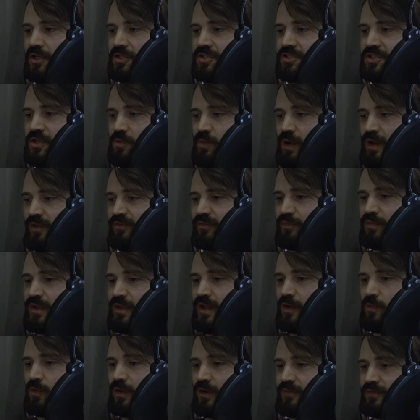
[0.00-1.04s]
She went from
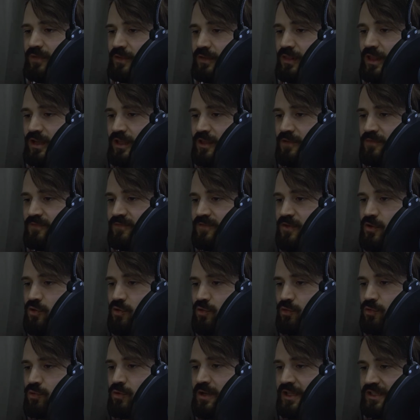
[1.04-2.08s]
being one of the lucky
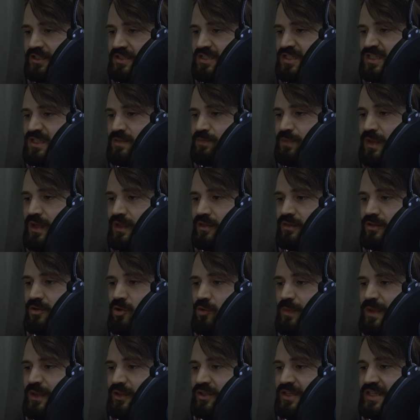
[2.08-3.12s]
few who get to spit in the
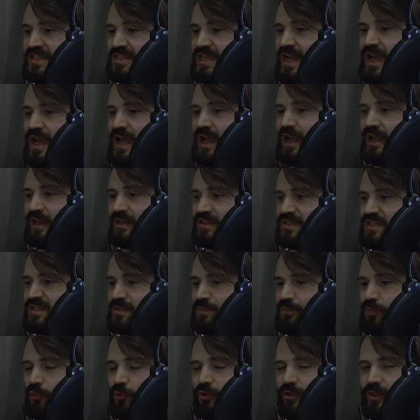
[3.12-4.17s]
nobility's eye to
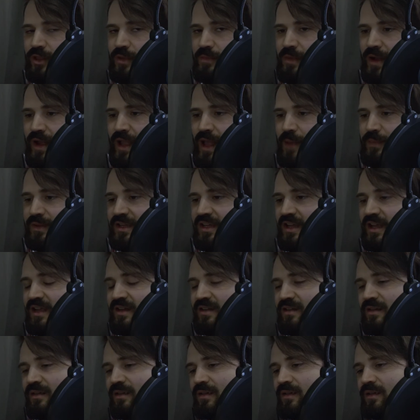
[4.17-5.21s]
spoiling my
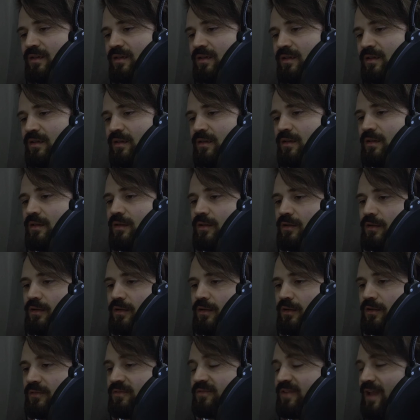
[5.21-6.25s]
appetite."
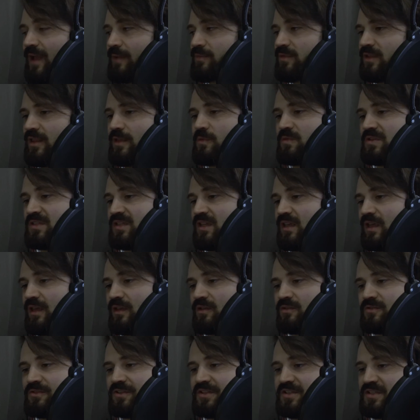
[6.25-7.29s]
"Her family was
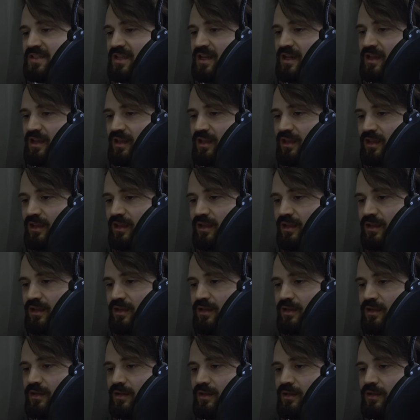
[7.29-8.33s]
killed, Cynic."
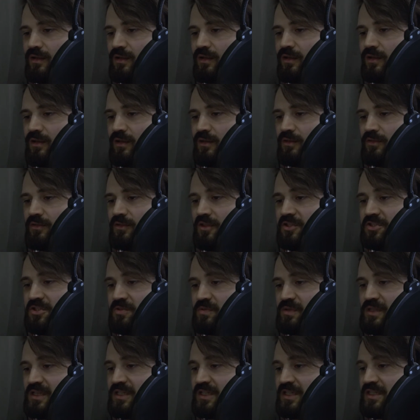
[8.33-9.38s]
"Then she
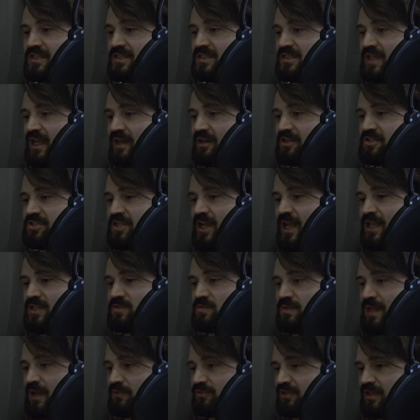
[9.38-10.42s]
really didn't stand a chance
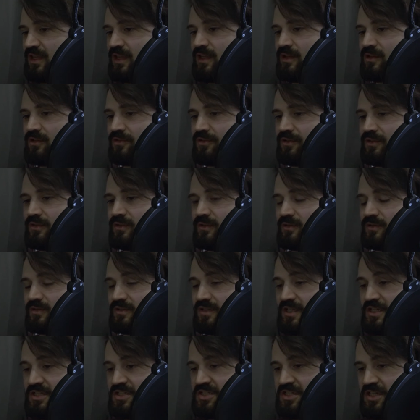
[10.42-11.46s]
without the guild,
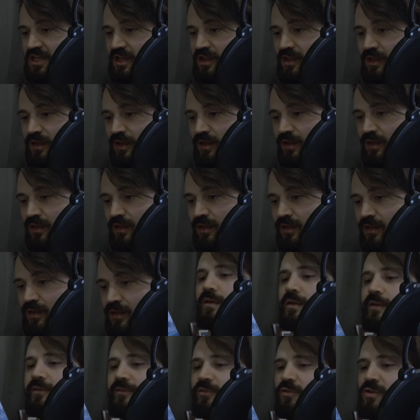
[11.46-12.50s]
did she?"
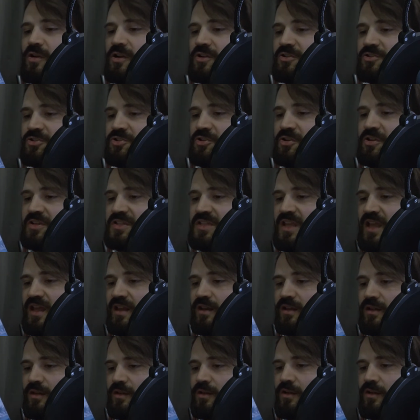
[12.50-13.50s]
Ferran shook his head.